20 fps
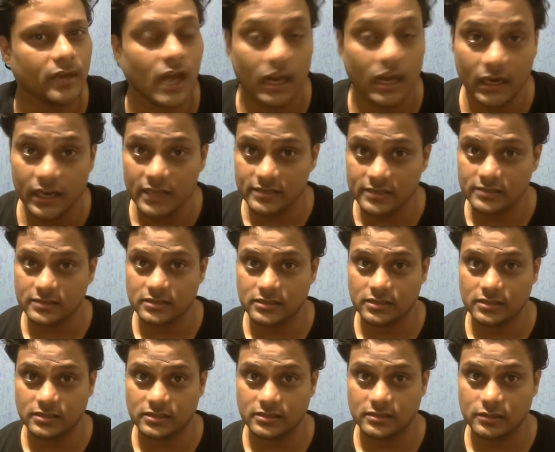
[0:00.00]

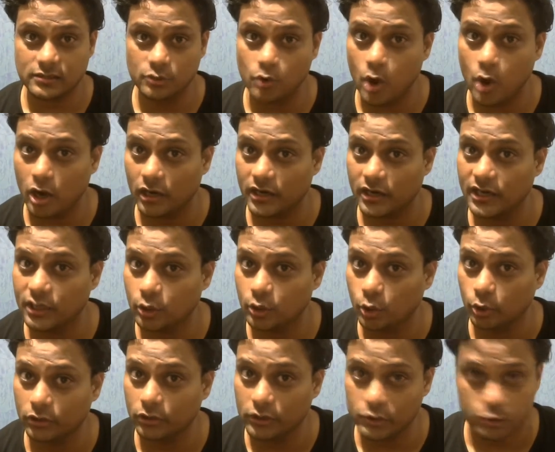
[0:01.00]
Unless you already
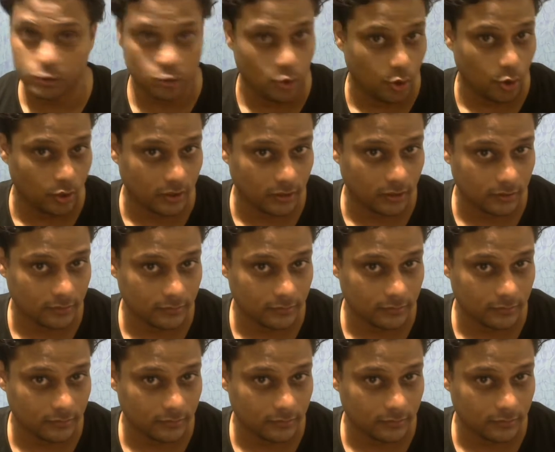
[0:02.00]
know the story.